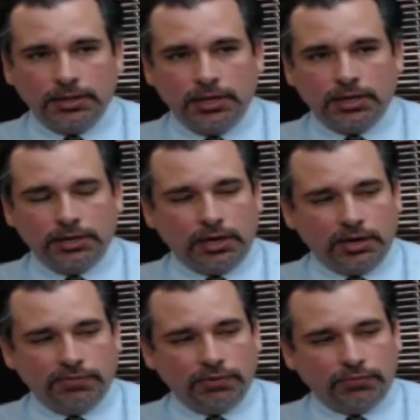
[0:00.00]
not
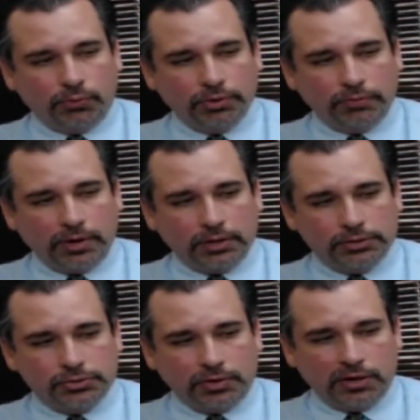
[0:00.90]
even for the
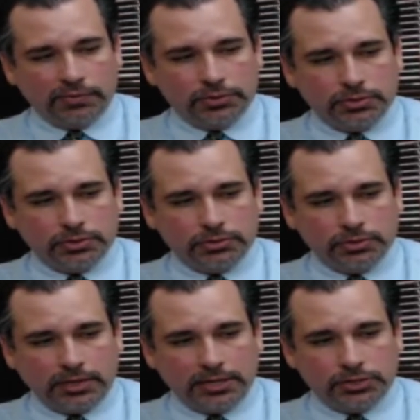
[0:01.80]
reckless driving. So
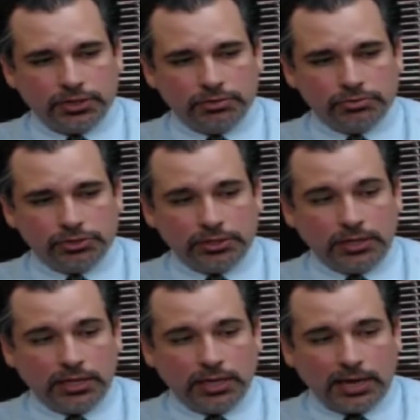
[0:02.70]
that's huge, and
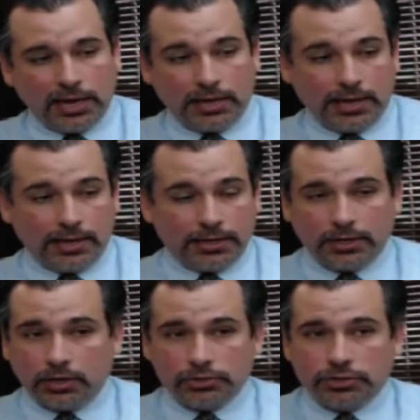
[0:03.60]
it
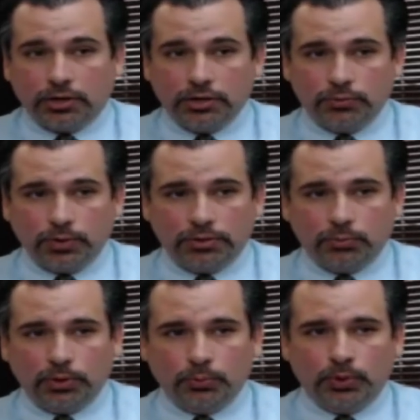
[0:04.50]
all started
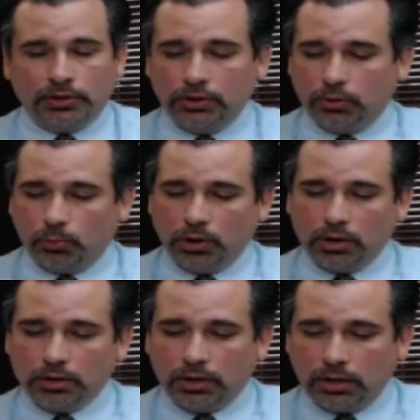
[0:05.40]
with your
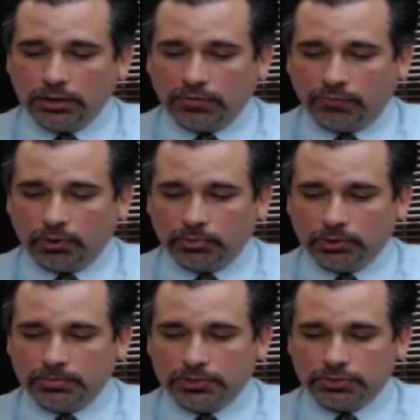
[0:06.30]
work on the formal
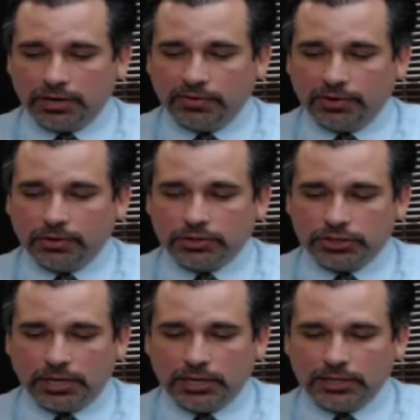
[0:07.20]
administrative hearing
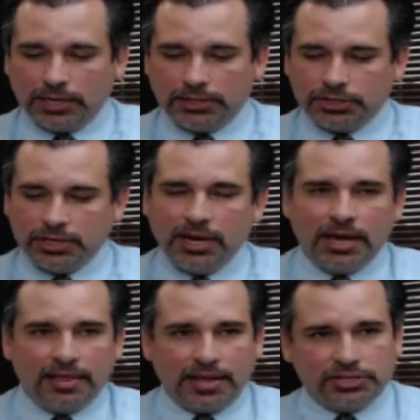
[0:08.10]
side, and
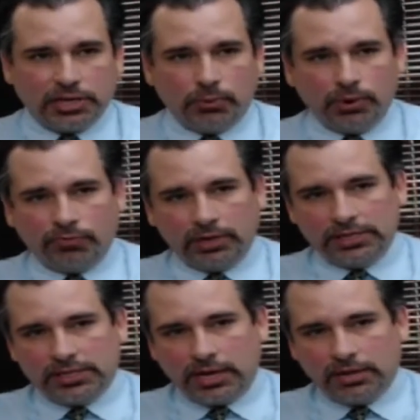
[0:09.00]
that's how we really
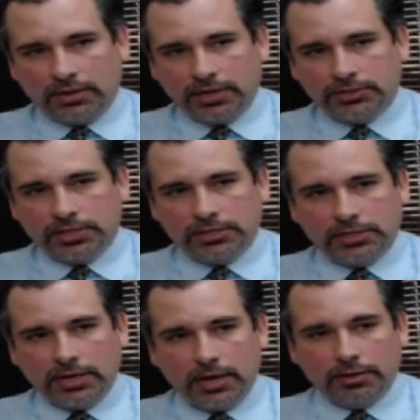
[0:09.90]
tie things in
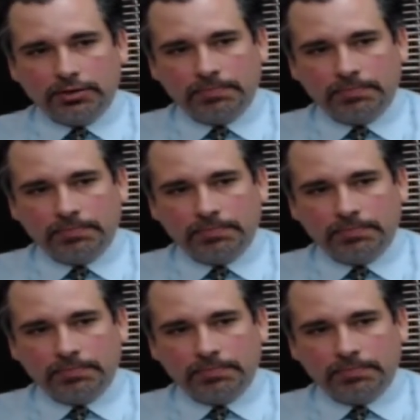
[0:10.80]
together.